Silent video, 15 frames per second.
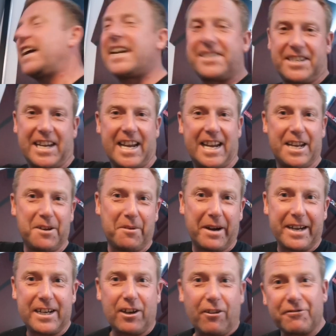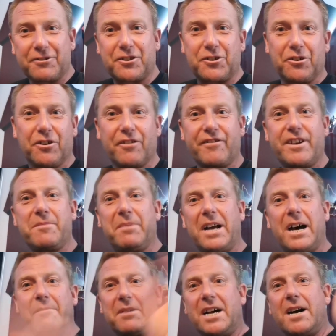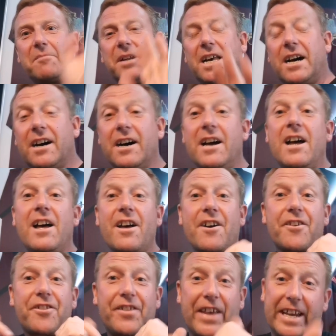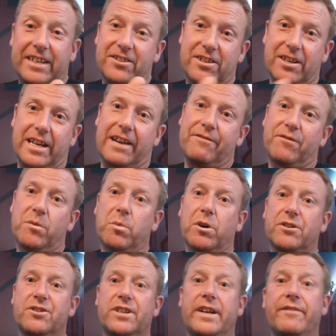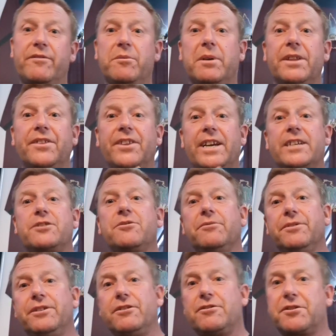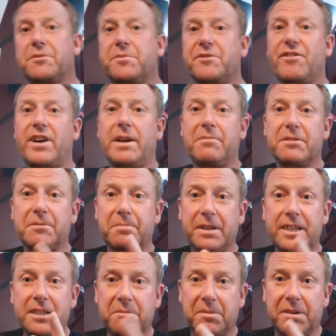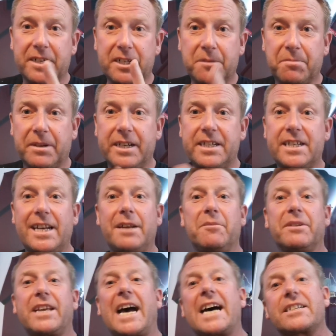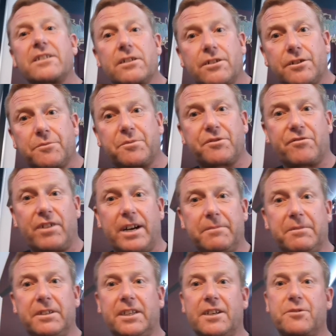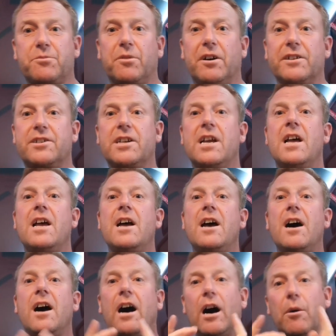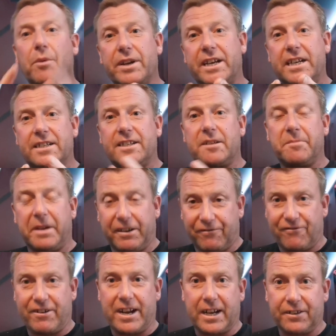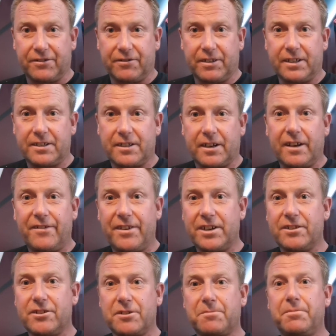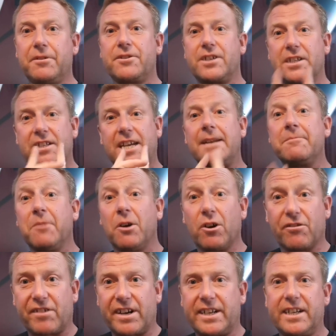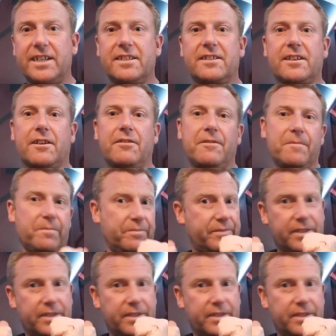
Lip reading: That's it anyway. Long story, blah, blah, blah. Thanks again for watching, everyone. Thanks to all the new subscribers. Please, please, please, anyone that hasn't subscribed and does watch, I want to get to the big 300. So if you can just push it 10 more, I need. So,